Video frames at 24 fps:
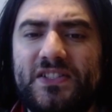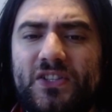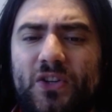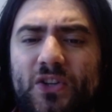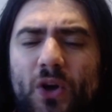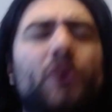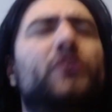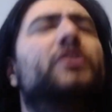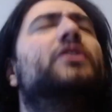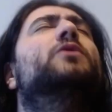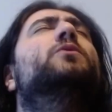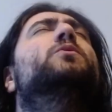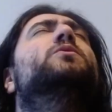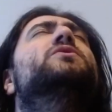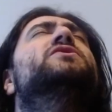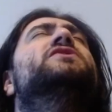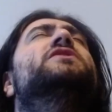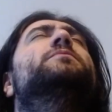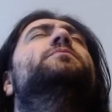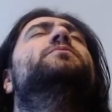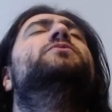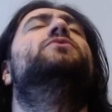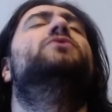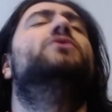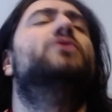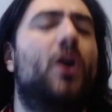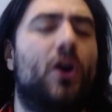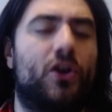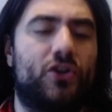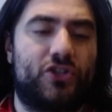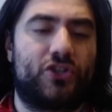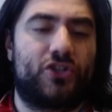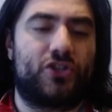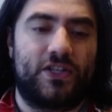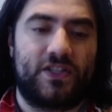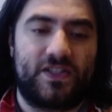God, it was
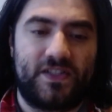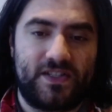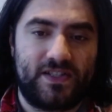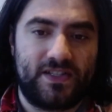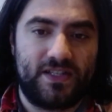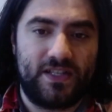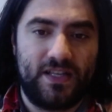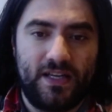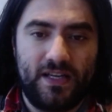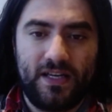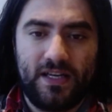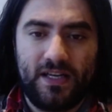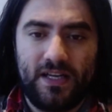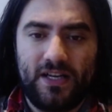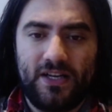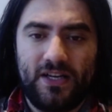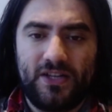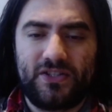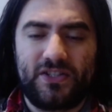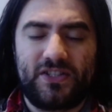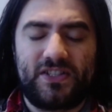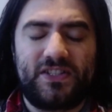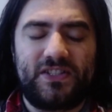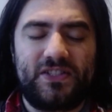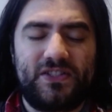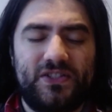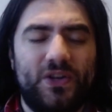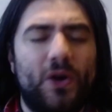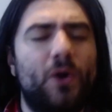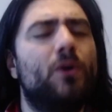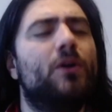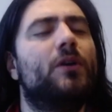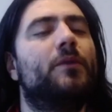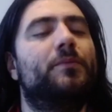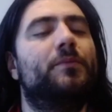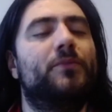obnoxious. Just
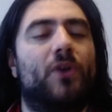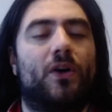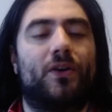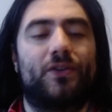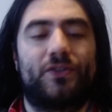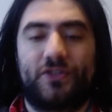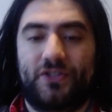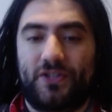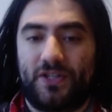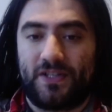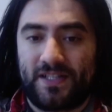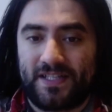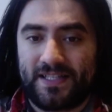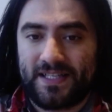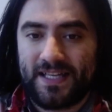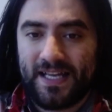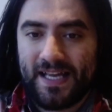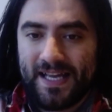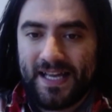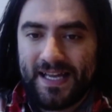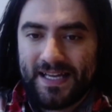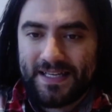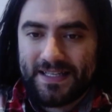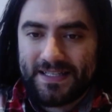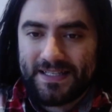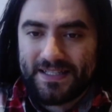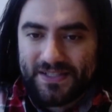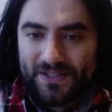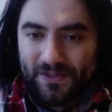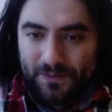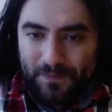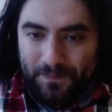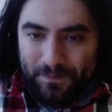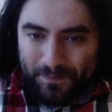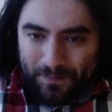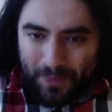so obnoxious.
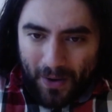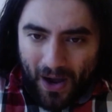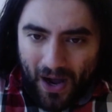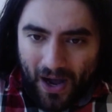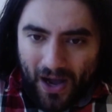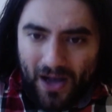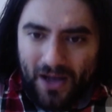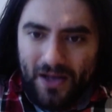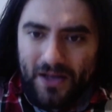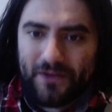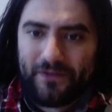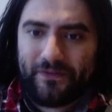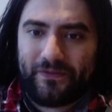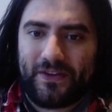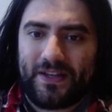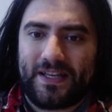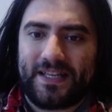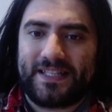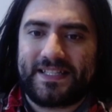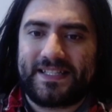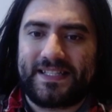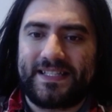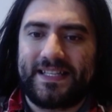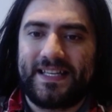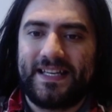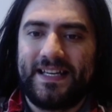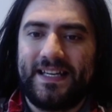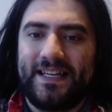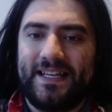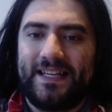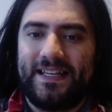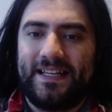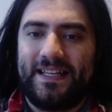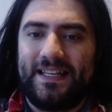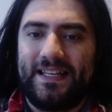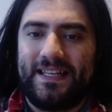So part of this
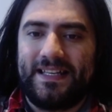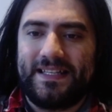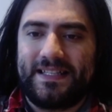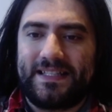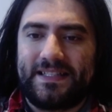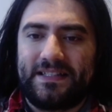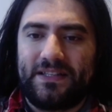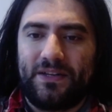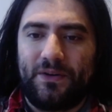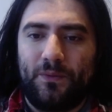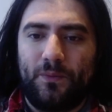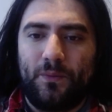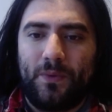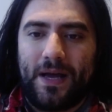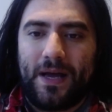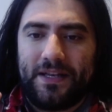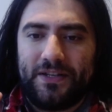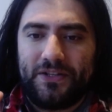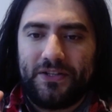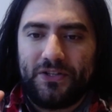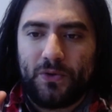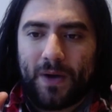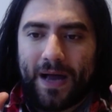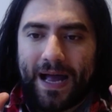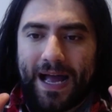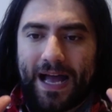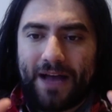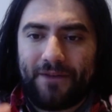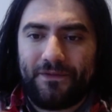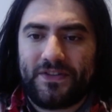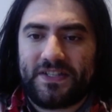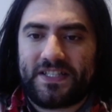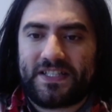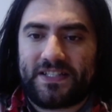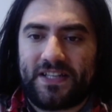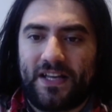is that when you
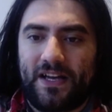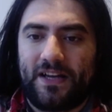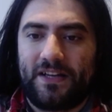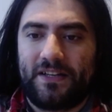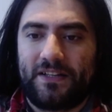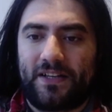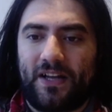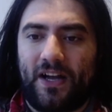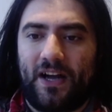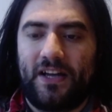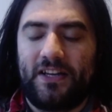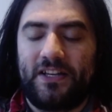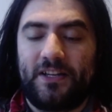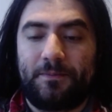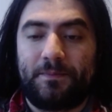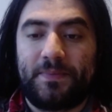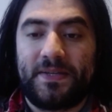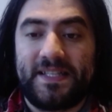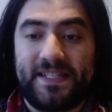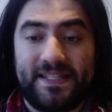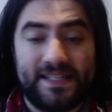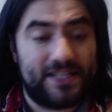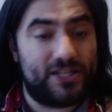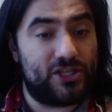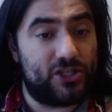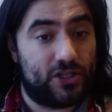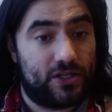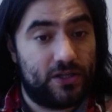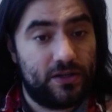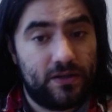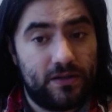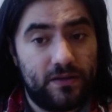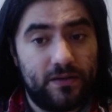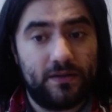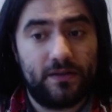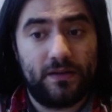have a certain kind of position,